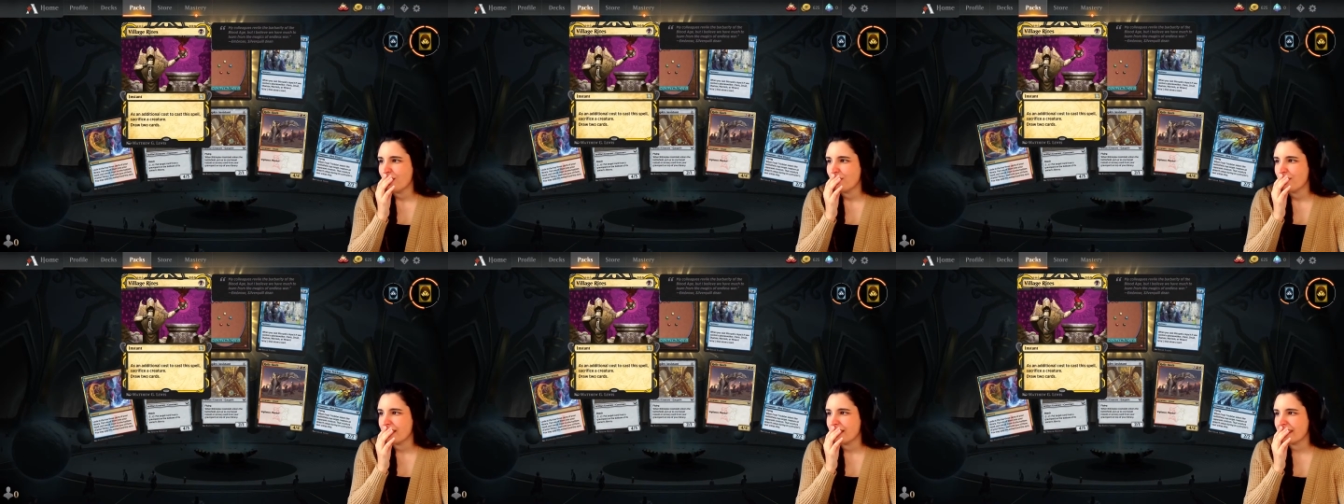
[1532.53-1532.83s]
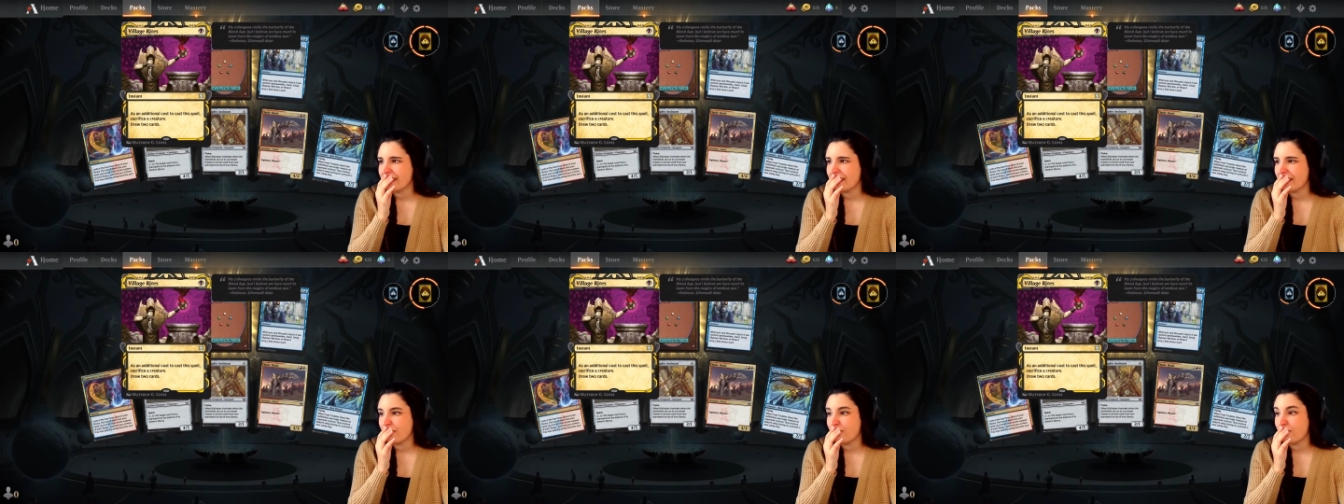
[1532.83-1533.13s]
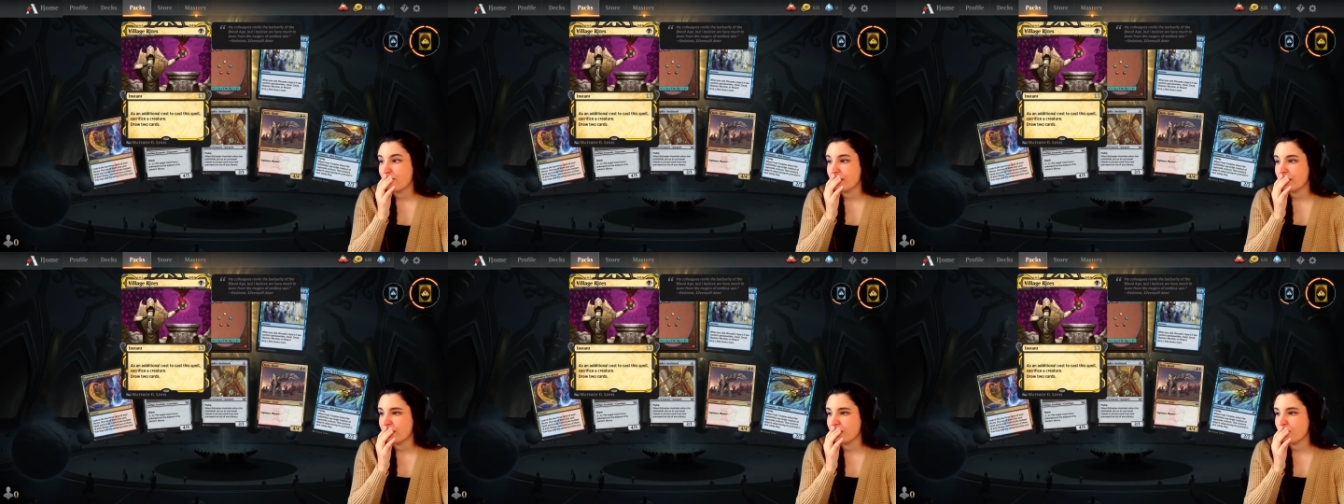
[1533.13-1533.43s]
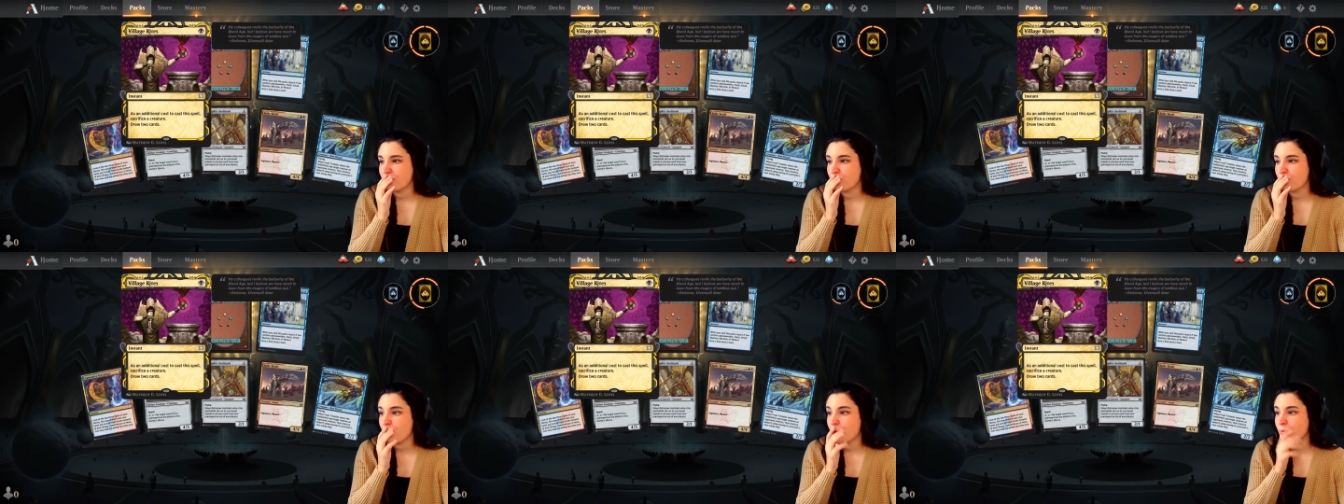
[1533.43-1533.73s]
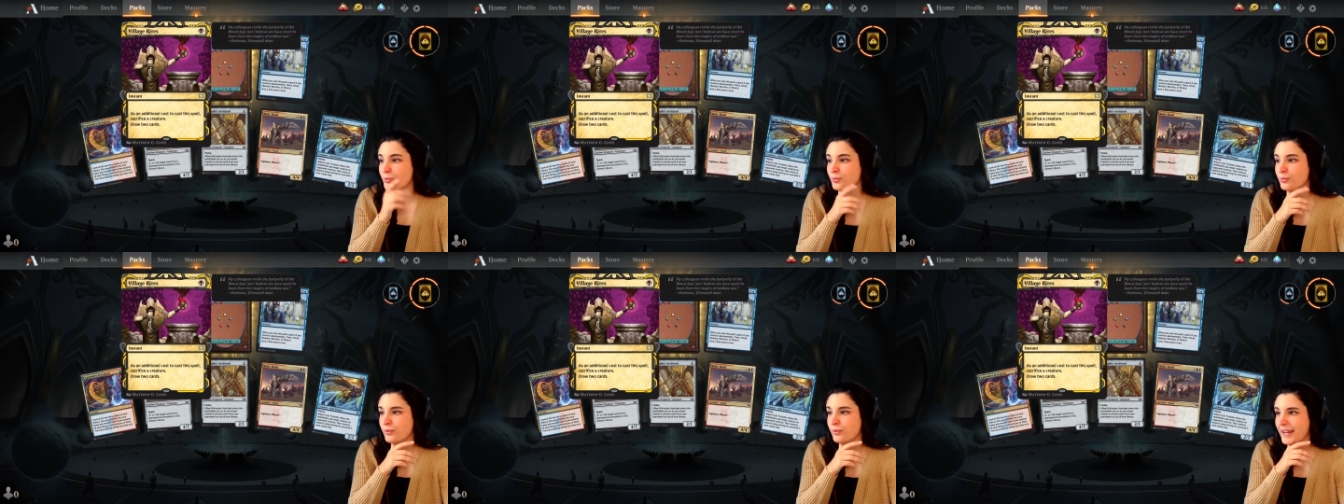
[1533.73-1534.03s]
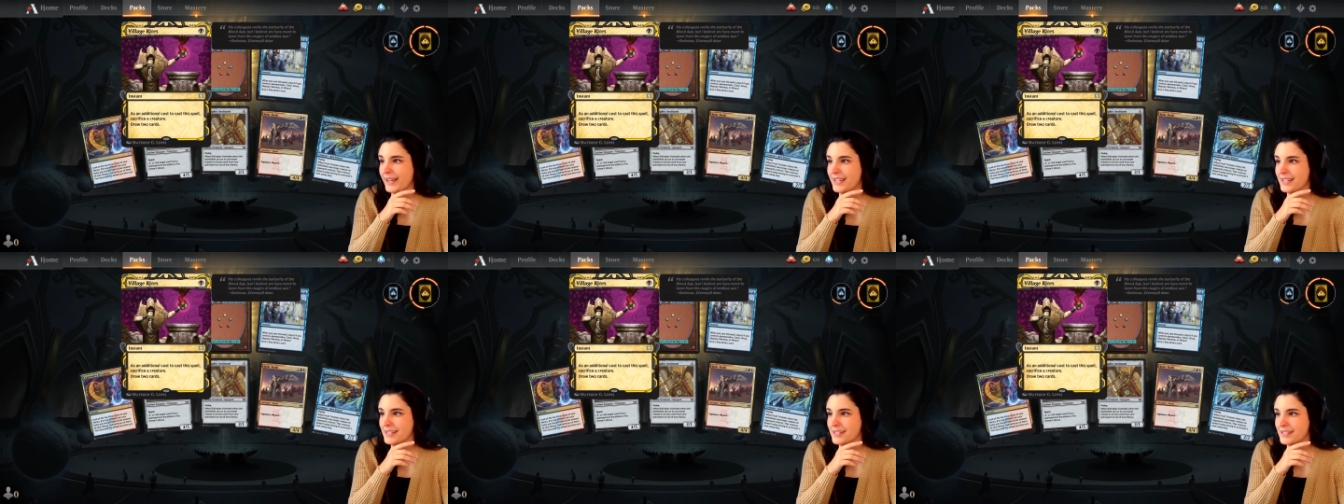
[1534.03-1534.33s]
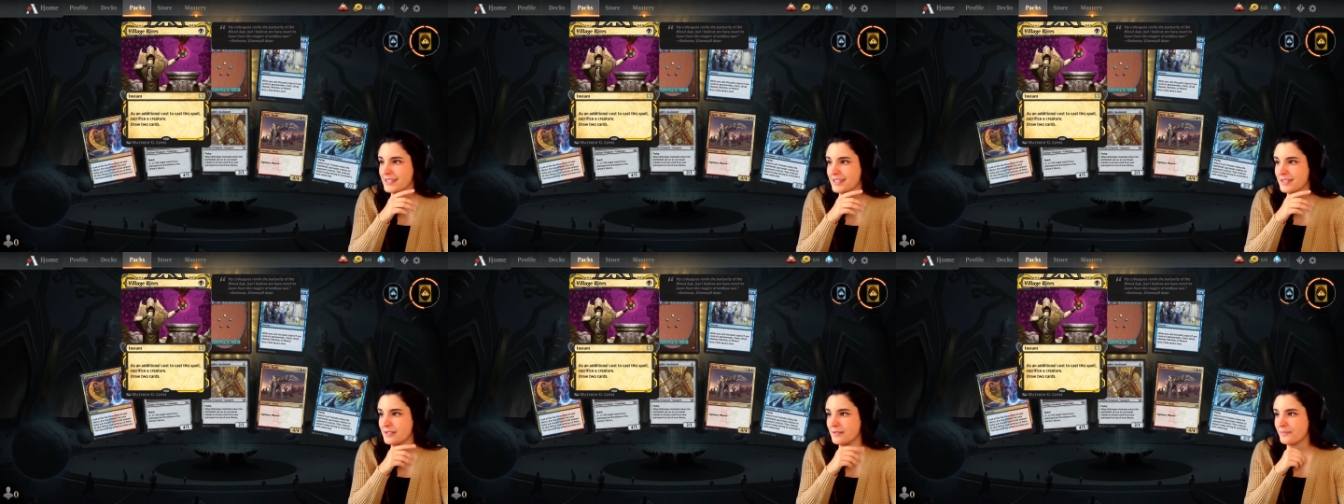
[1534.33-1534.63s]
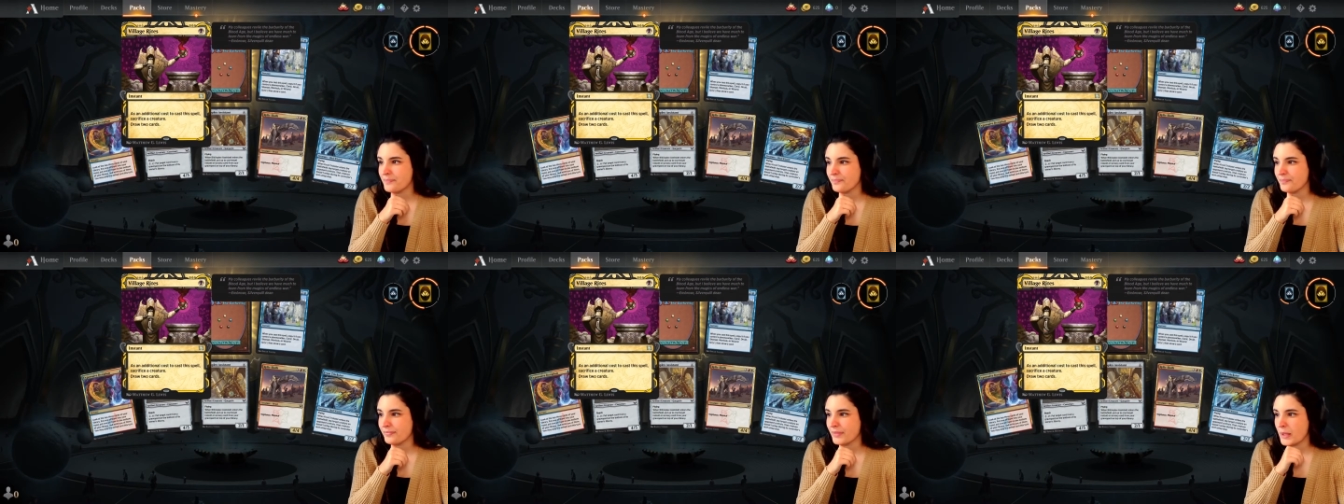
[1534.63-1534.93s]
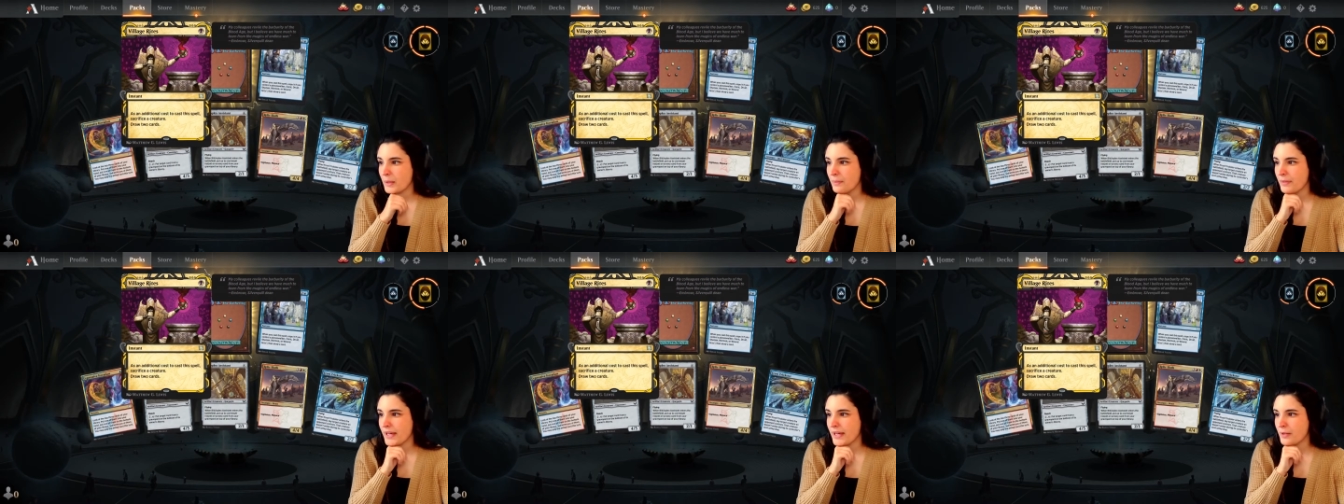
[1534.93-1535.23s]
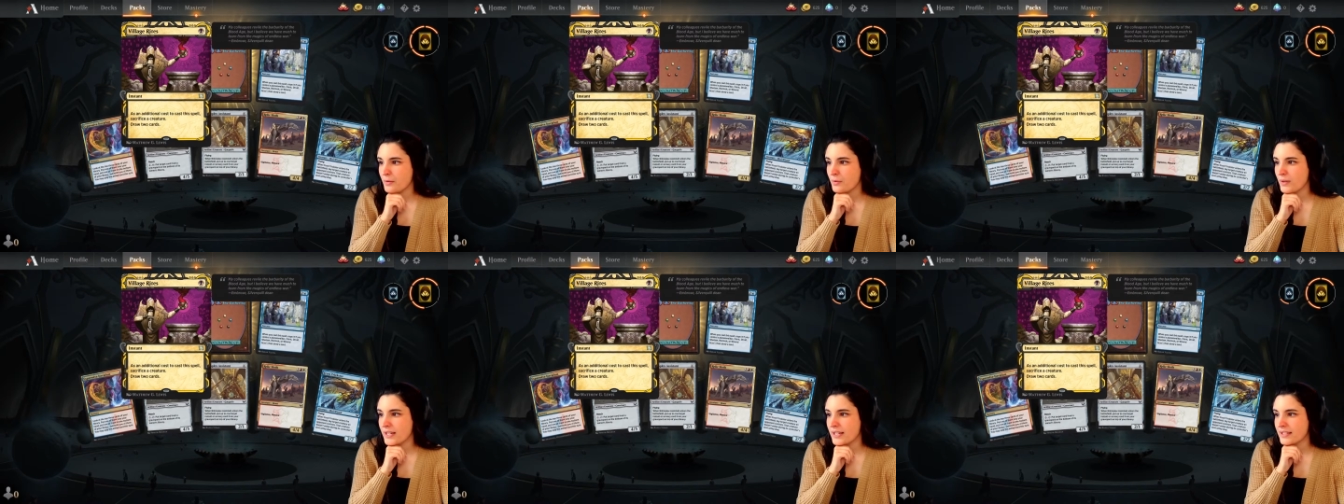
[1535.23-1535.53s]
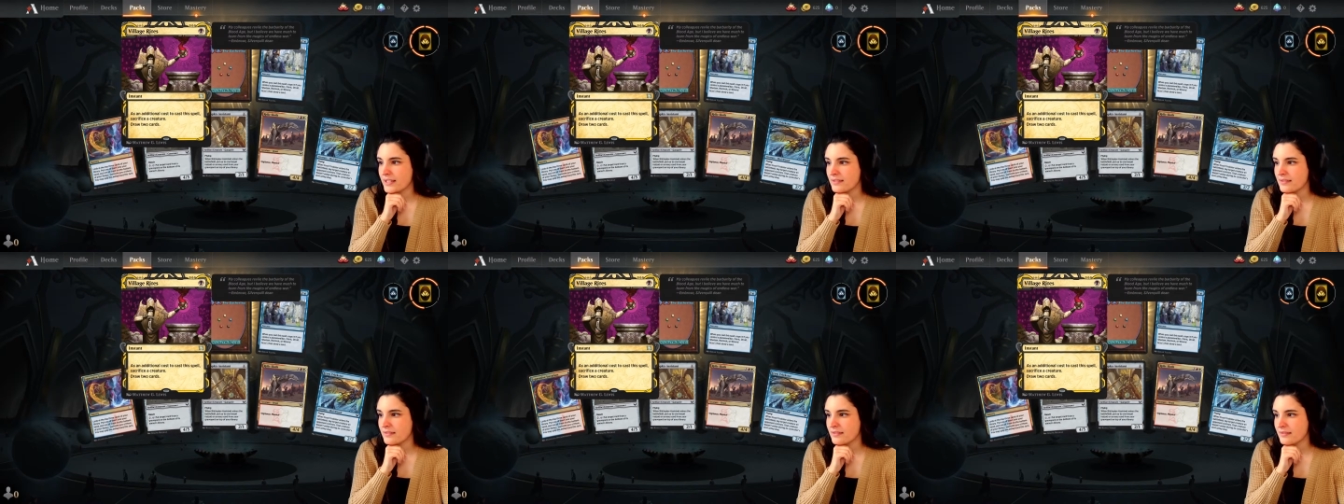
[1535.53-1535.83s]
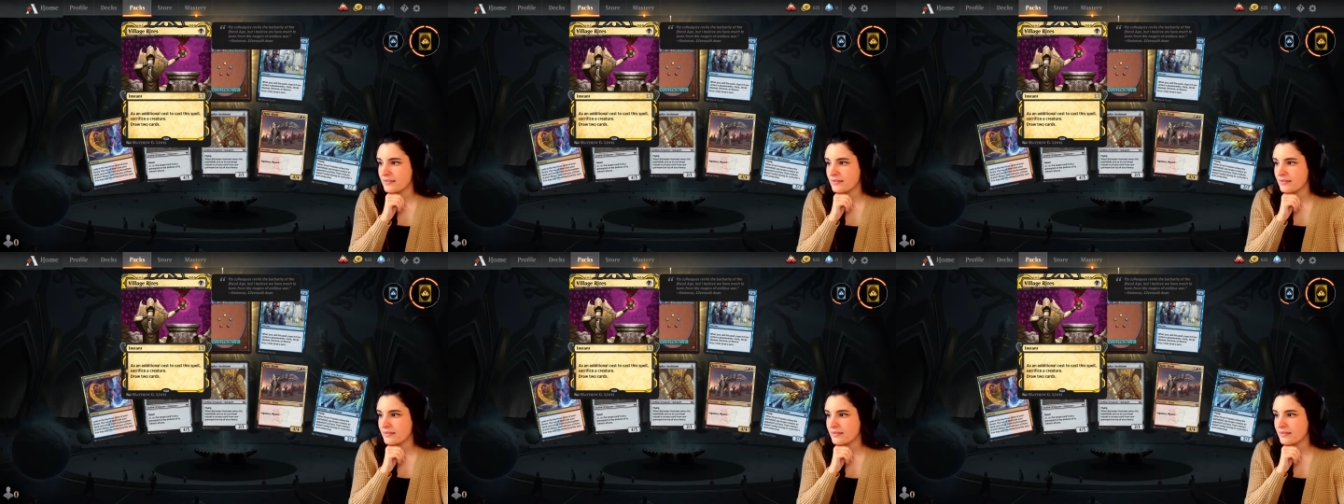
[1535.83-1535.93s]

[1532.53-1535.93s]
We see Village Rites. Pay 1.